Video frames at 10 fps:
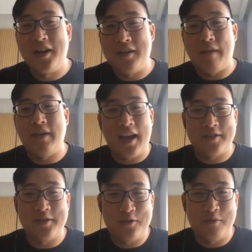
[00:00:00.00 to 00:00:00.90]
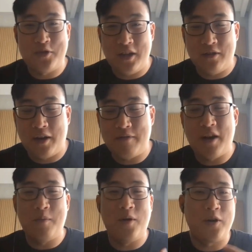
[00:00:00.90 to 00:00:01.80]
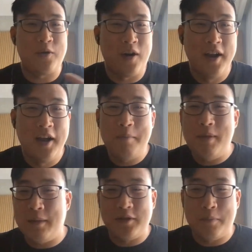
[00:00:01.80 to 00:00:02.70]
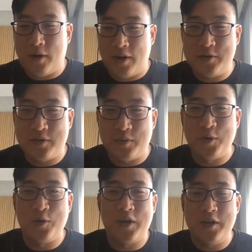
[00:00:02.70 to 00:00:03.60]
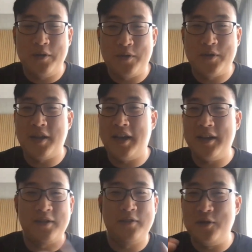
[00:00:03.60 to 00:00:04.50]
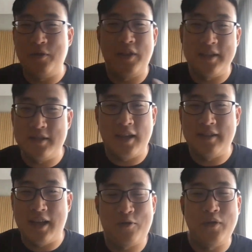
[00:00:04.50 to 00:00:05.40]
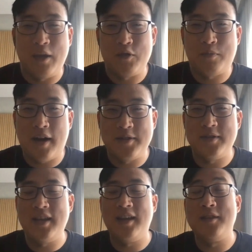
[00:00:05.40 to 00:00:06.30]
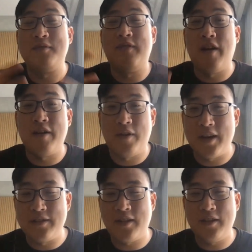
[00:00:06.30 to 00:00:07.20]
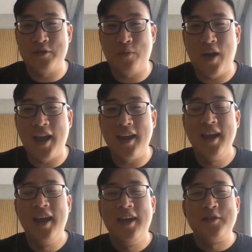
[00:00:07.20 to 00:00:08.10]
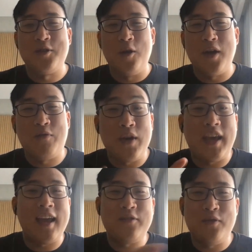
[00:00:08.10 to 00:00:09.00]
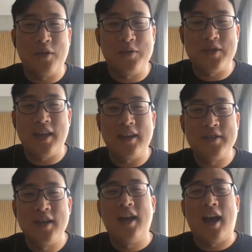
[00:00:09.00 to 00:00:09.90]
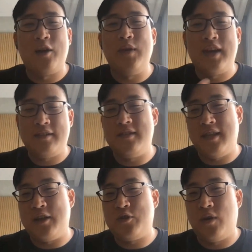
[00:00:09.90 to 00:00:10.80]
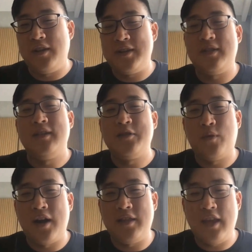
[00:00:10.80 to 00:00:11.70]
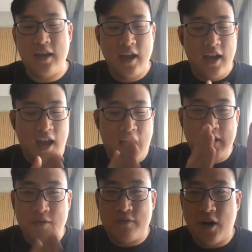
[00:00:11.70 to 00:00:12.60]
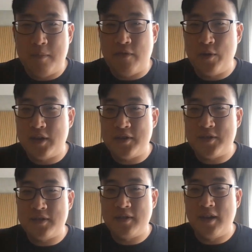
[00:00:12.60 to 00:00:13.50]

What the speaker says: of having access to a machine learning framework or being able to parse through what a user says and do things like natural language processing in this very, very intelligent way. So if we can't do those things, how do we get to that short list? And that's where I think having a verb-focused